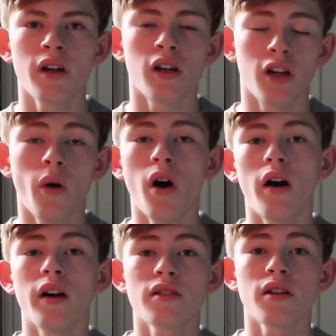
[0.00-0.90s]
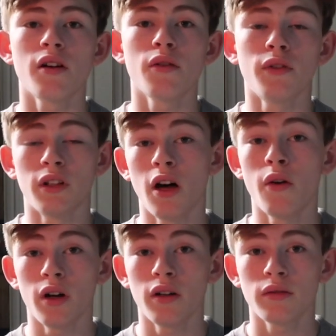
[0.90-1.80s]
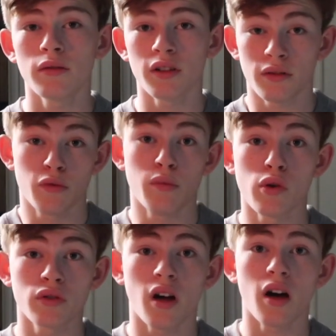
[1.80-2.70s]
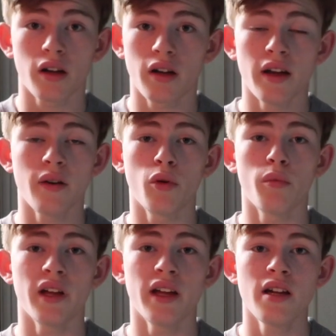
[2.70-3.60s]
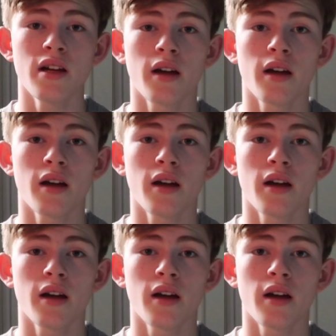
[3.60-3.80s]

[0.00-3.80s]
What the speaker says: Lower ISO, the more darker it will be.